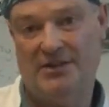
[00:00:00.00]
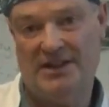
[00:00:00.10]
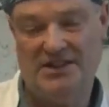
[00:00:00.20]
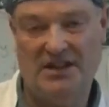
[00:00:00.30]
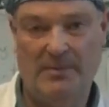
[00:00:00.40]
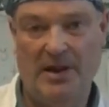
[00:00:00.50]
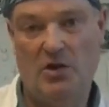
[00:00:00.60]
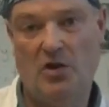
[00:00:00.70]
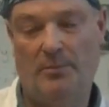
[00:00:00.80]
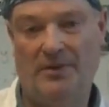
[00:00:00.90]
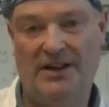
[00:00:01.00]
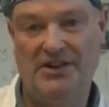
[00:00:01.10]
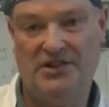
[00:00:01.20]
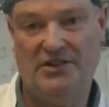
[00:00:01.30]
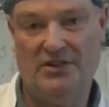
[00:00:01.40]
It's going to be a
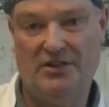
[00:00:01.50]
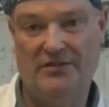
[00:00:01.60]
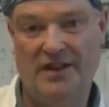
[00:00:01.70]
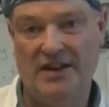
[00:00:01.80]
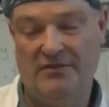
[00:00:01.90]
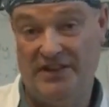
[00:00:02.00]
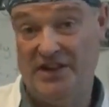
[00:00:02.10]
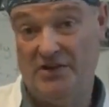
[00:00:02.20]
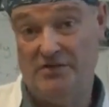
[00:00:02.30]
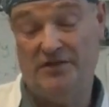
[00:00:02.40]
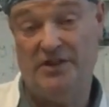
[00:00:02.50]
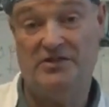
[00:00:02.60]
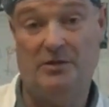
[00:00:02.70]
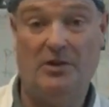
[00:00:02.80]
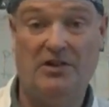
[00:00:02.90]
compilation of videos for you
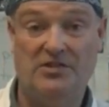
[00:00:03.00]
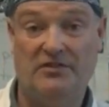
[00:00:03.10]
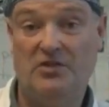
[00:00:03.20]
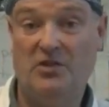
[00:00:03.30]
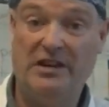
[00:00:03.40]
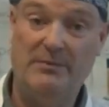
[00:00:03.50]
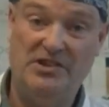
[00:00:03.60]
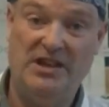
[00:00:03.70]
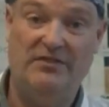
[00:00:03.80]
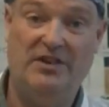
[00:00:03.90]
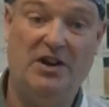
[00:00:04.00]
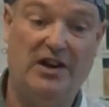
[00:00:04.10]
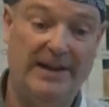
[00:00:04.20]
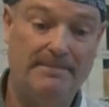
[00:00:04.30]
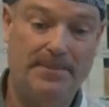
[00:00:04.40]
to watch of Cooking with Chef
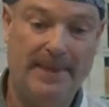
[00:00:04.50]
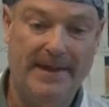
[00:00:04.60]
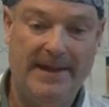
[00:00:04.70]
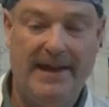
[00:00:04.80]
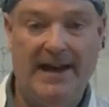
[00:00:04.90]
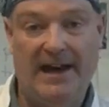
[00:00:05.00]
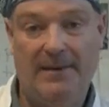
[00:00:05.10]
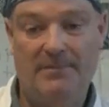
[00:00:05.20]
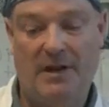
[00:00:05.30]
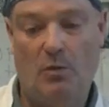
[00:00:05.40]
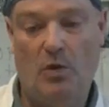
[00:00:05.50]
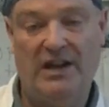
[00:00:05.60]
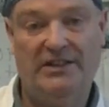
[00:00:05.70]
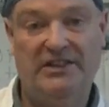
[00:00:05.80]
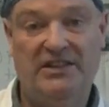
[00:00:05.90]
Guy. And what
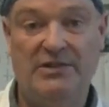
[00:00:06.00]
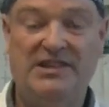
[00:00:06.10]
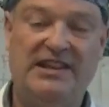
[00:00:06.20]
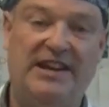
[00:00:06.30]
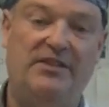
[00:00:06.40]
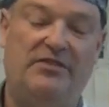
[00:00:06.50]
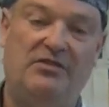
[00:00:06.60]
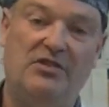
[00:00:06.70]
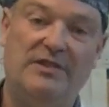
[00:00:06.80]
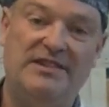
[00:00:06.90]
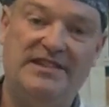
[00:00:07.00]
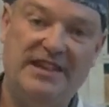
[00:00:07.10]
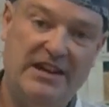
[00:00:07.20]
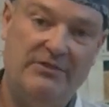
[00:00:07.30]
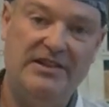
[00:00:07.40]
I'm going to do is take you through a
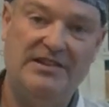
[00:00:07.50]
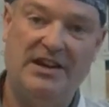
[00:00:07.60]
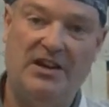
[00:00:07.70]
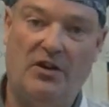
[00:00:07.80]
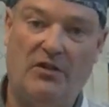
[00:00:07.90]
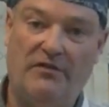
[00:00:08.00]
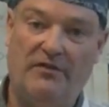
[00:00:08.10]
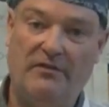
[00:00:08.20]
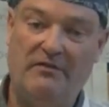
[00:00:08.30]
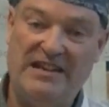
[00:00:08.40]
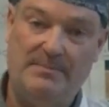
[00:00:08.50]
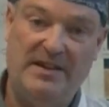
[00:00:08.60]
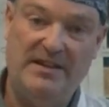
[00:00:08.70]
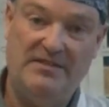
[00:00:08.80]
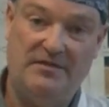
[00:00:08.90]
series of
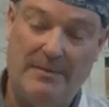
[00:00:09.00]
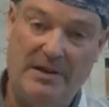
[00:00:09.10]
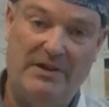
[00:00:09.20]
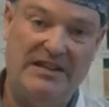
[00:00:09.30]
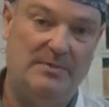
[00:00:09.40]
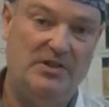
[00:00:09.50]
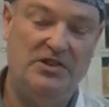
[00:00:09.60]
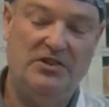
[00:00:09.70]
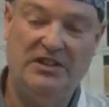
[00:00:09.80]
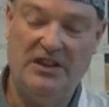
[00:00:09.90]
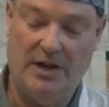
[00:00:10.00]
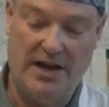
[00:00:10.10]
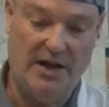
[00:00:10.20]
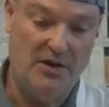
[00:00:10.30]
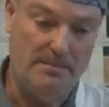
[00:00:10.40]
recipes, family recipes you can do at home.